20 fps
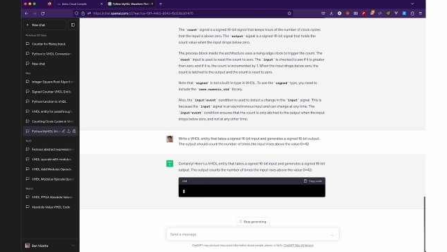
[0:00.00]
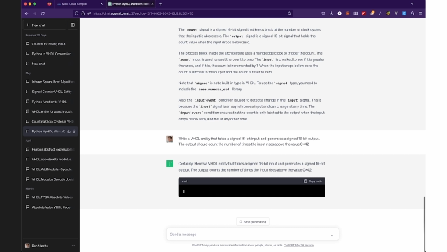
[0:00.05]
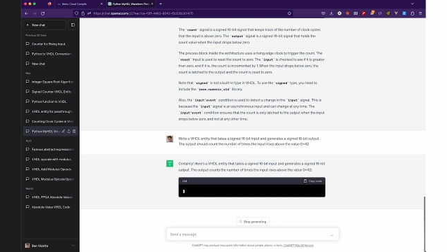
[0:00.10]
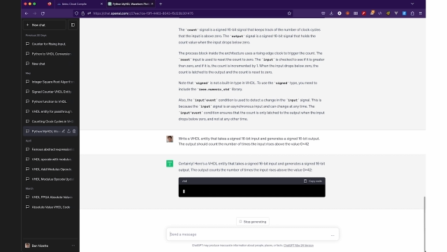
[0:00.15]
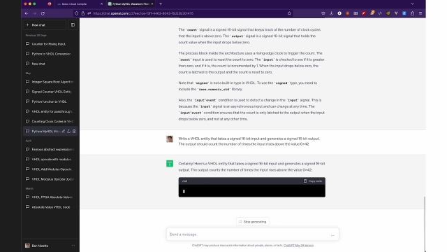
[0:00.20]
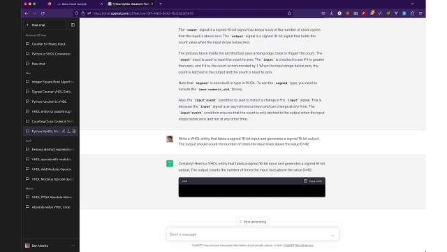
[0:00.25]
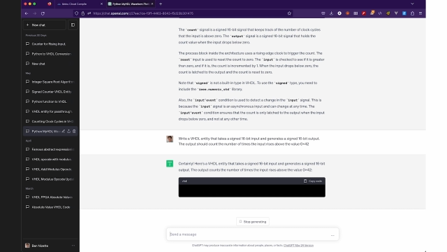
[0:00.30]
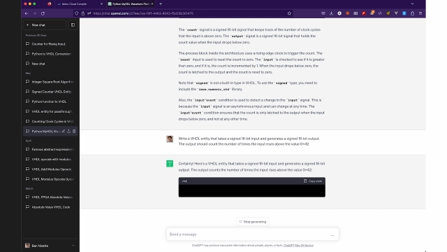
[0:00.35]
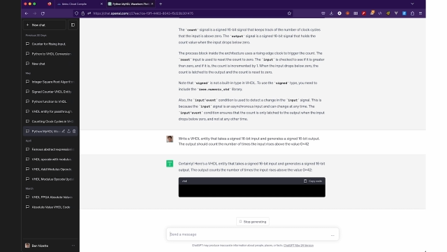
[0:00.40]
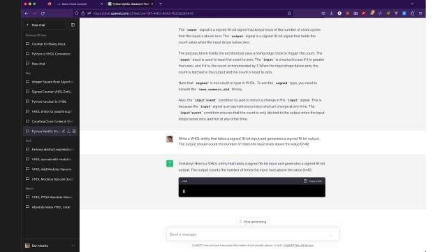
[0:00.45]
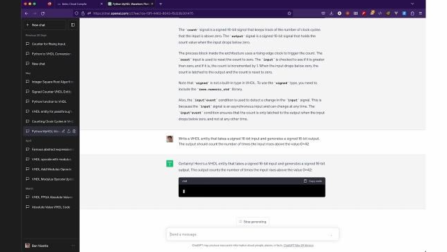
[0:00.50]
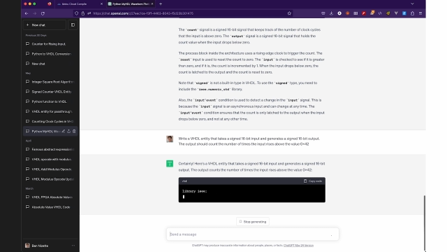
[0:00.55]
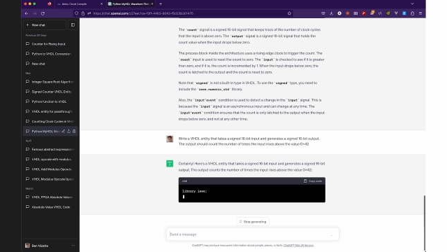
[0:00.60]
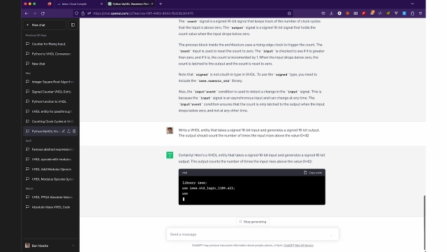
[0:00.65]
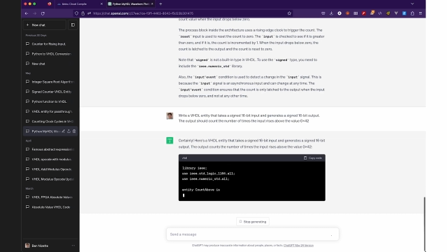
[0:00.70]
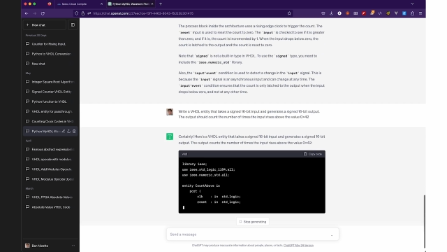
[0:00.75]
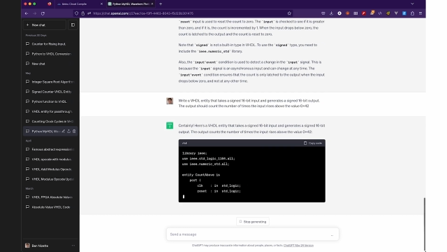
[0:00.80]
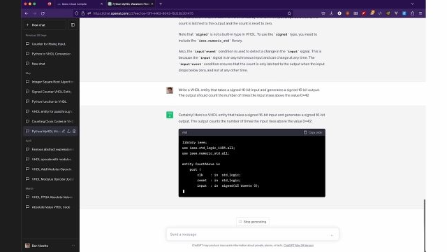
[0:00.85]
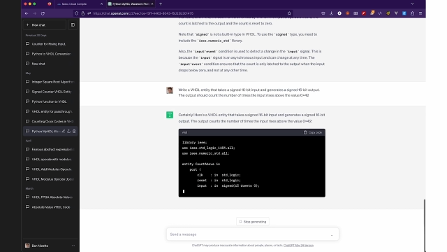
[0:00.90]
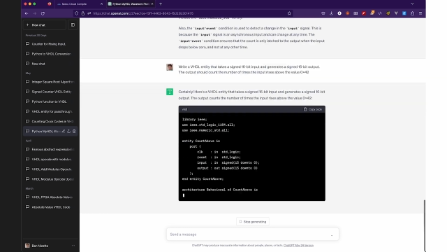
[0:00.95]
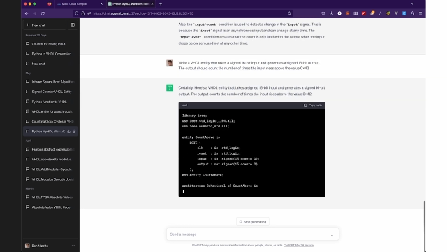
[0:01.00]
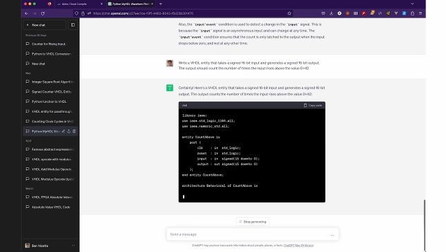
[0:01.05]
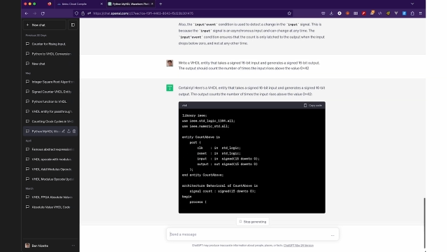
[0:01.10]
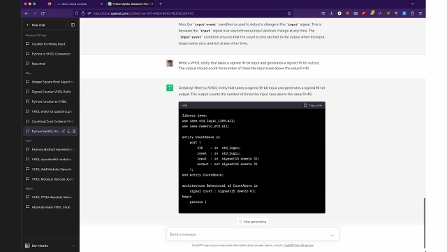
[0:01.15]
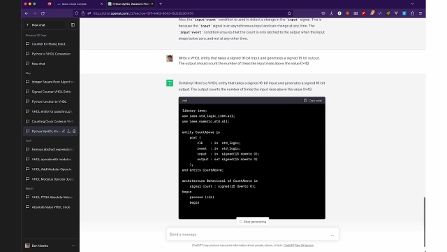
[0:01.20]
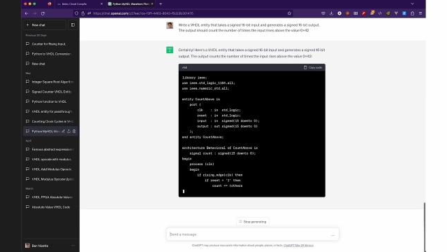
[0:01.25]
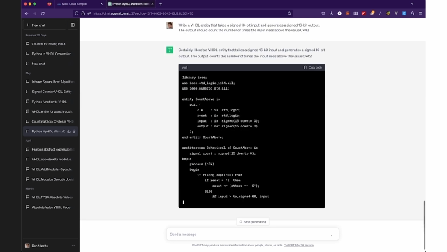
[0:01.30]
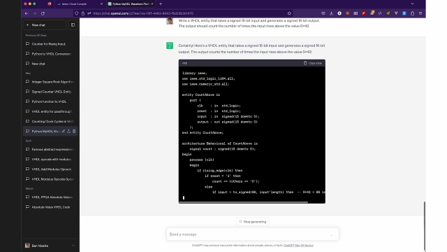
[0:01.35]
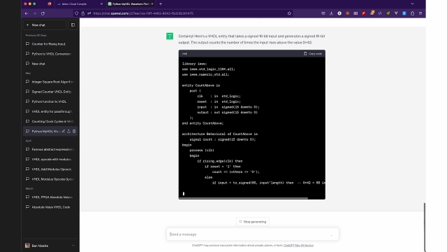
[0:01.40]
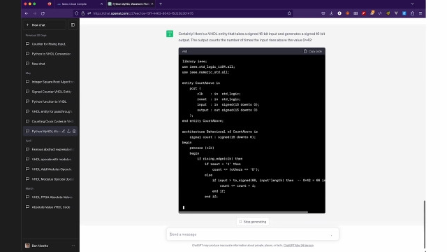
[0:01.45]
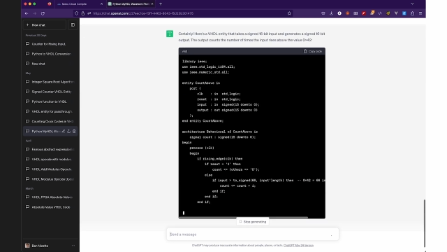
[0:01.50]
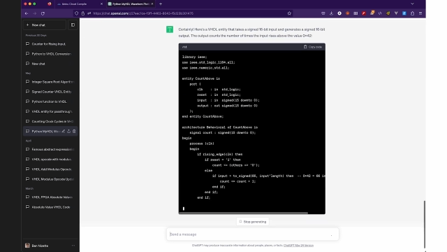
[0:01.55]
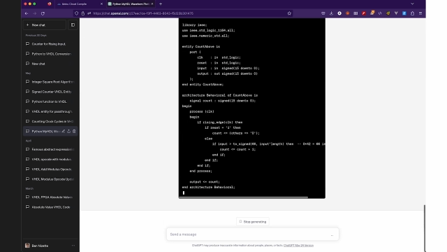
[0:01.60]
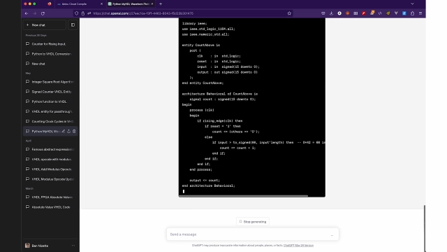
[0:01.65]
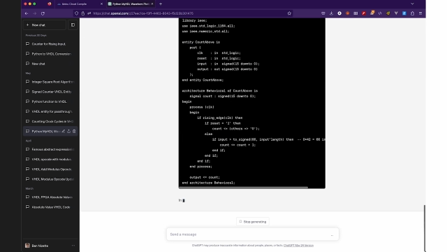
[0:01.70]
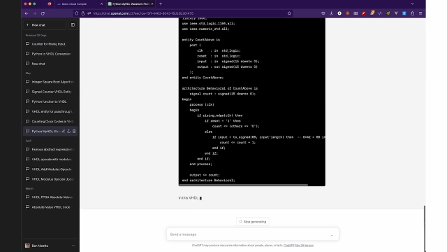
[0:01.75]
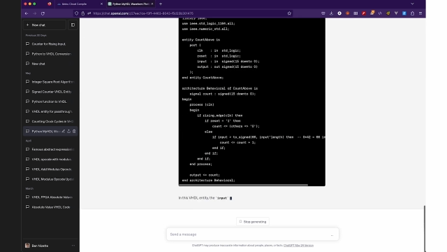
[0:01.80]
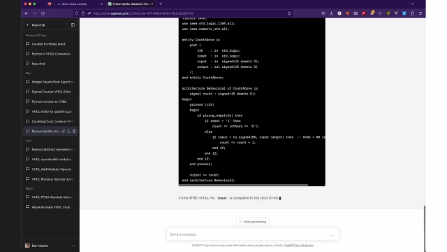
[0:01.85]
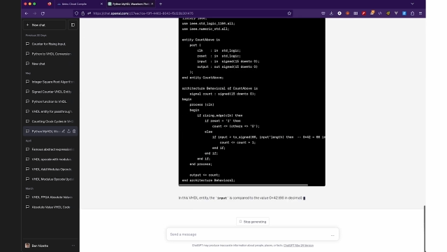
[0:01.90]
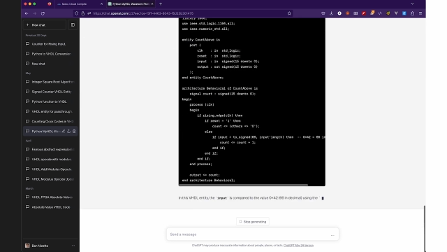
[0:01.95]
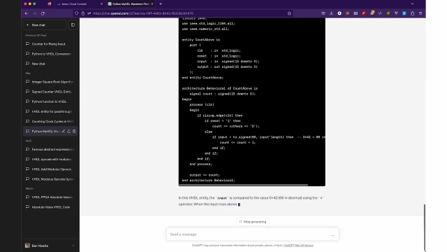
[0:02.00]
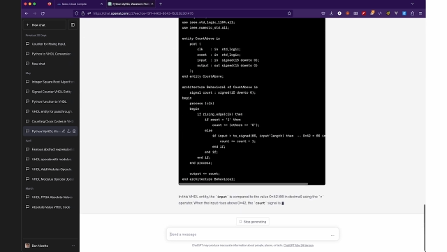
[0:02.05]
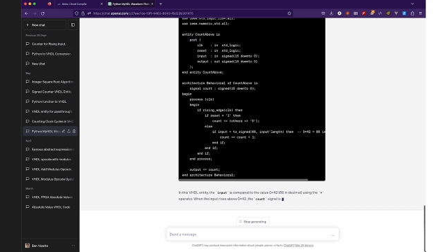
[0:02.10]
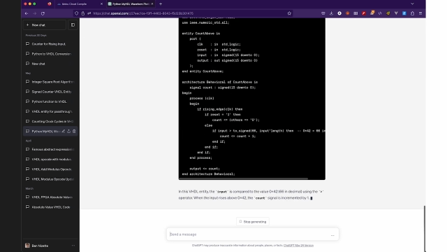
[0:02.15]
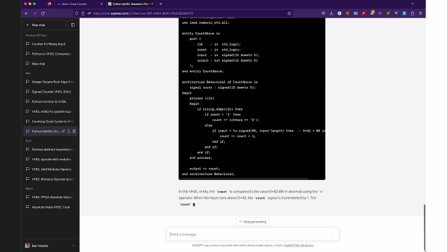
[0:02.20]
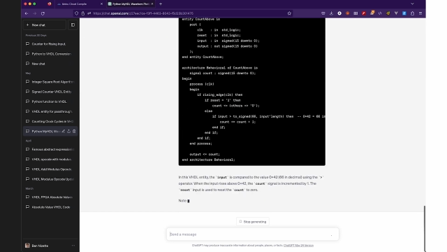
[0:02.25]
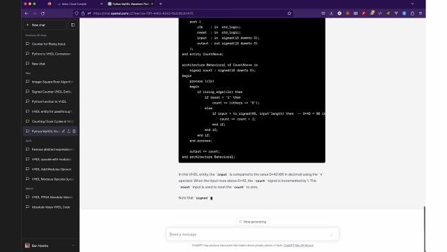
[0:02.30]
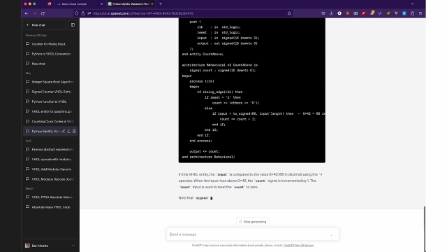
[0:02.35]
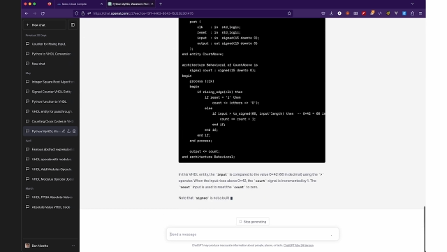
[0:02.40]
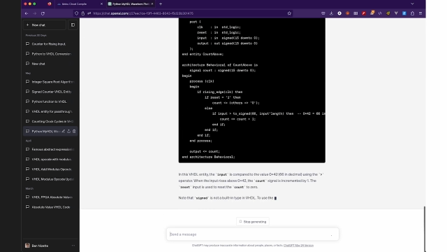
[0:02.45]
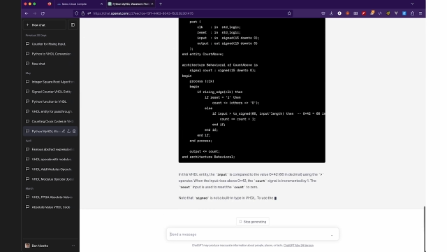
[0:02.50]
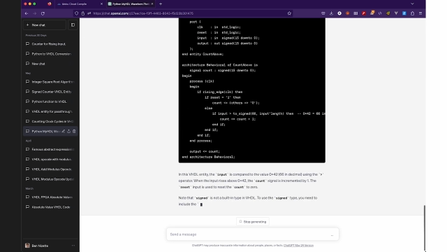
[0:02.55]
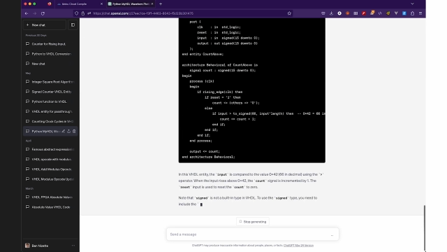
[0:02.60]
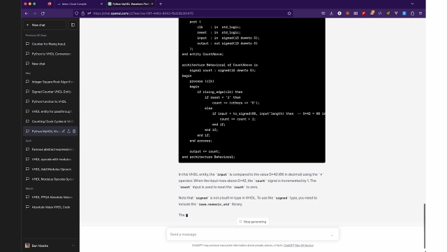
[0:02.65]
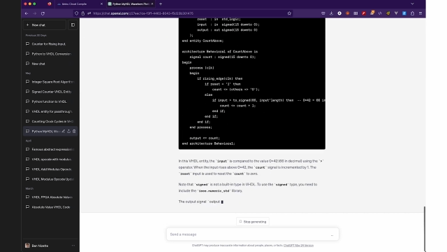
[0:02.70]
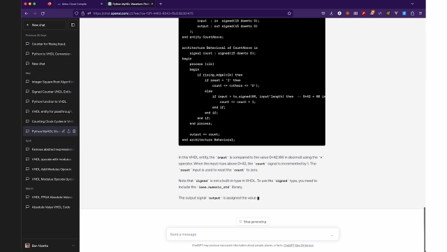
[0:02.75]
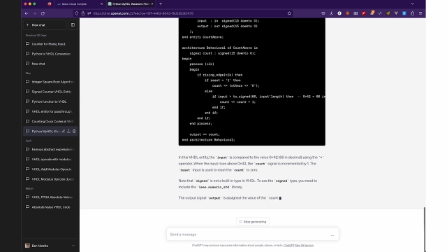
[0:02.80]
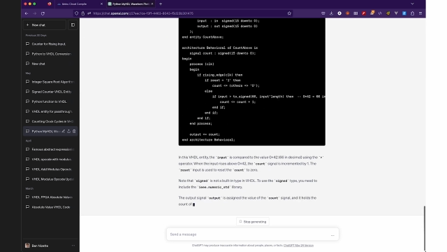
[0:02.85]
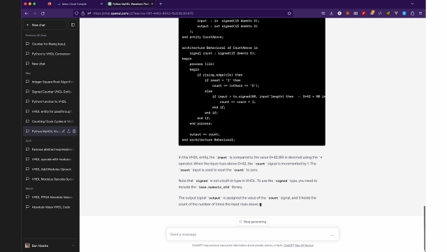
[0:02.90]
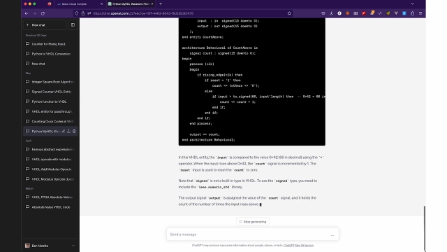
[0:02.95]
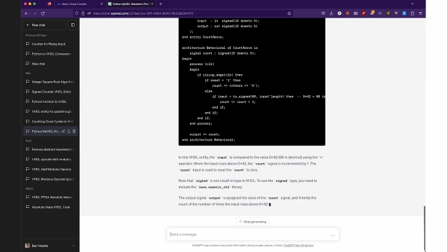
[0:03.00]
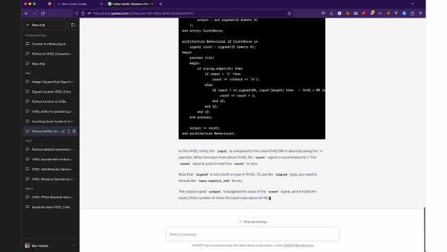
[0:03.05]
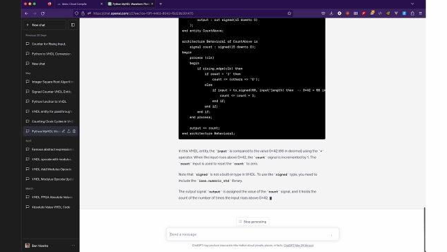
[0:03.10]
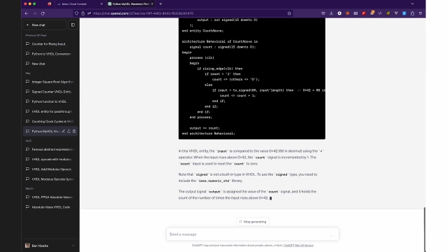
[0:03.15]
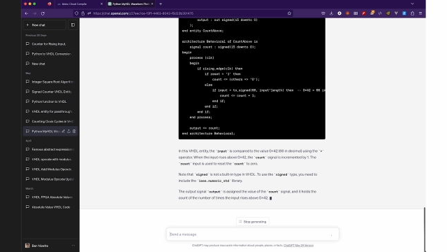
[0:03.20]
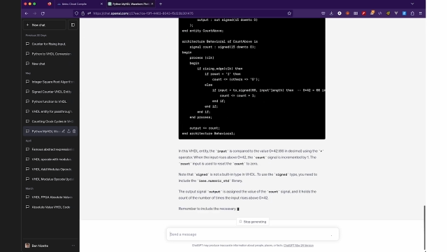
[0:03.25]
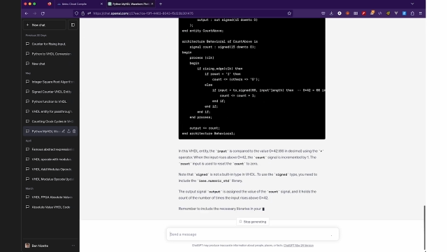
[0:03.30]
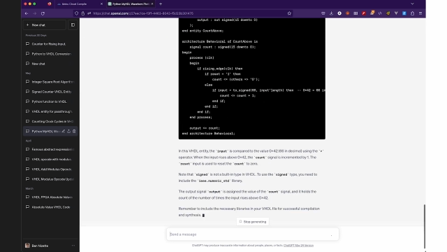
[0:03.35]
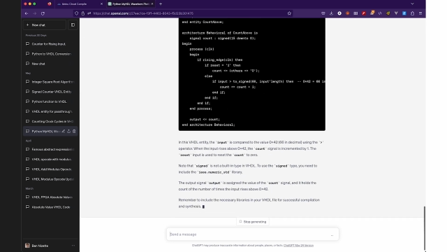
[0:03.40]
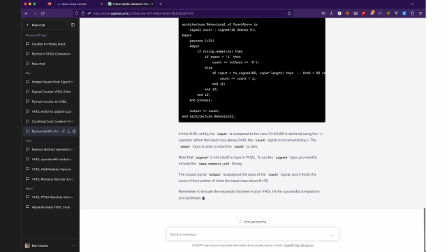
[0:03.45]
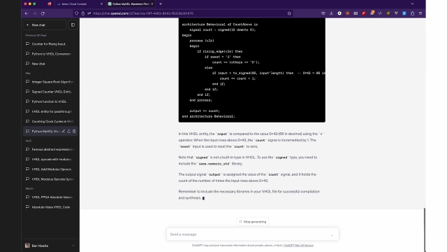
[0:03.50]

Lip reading: [unreadable: no face in view]